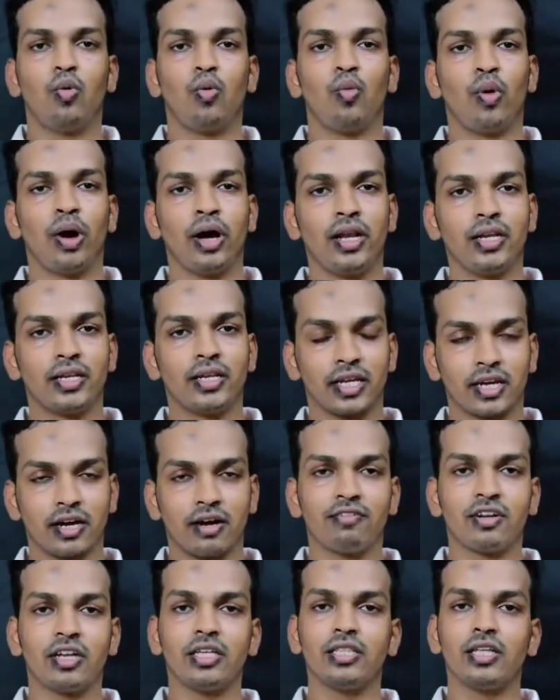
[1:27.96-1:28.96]
while
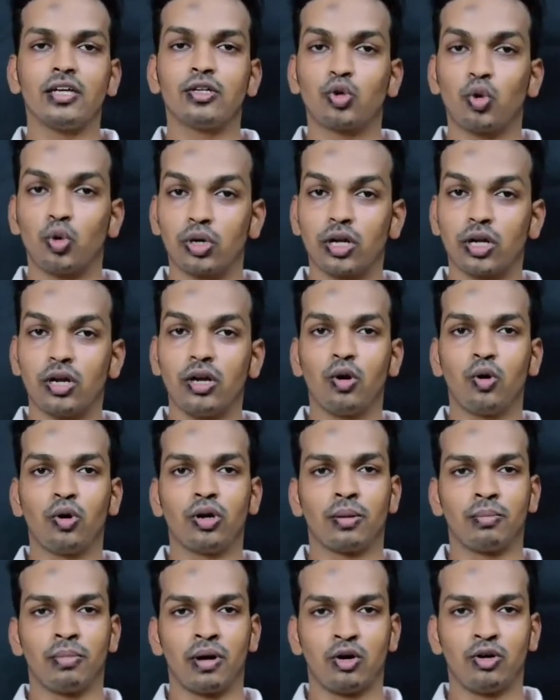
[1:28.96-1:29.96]
recovering the total loan
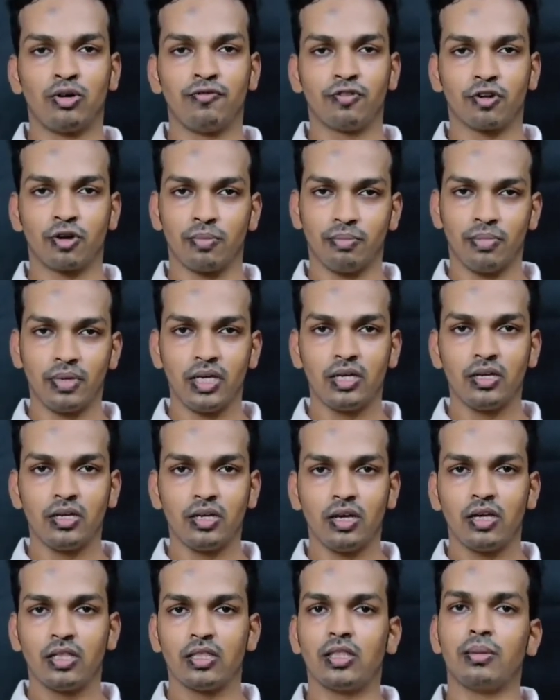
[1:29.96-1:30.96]
amount from me,
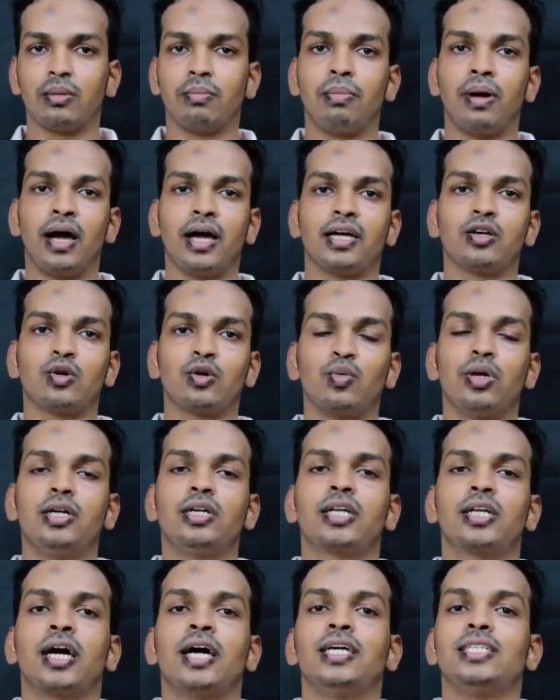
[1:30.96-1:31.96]
the bank will
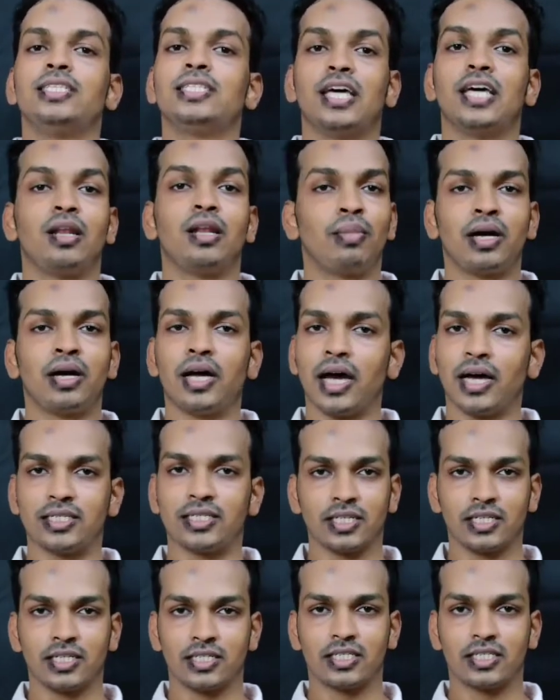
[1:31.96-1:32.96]
try and sell my
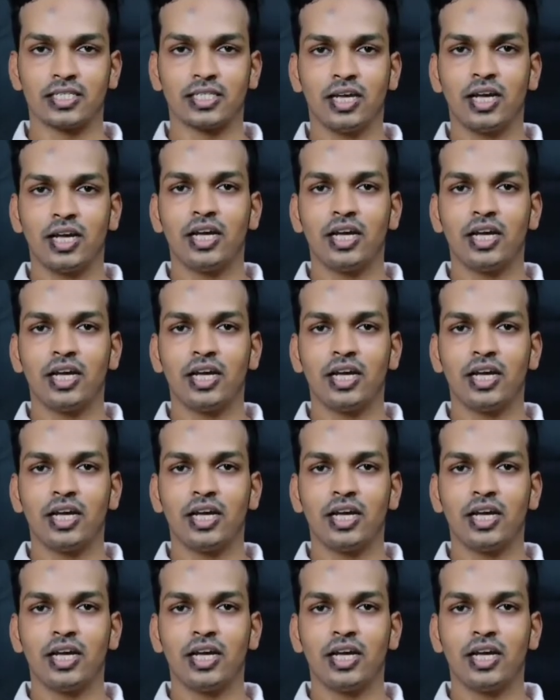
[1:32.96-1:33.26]
assets.